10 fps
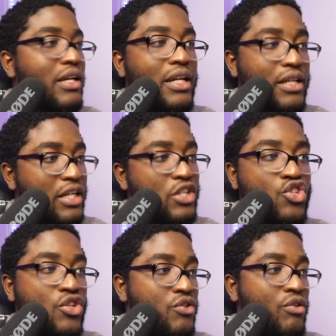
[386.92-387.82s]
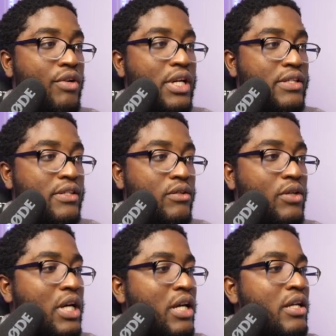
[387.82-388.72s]
It is just crazy,
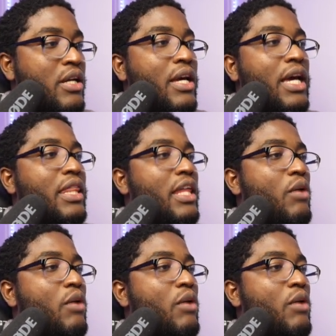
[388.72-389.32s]
okay? And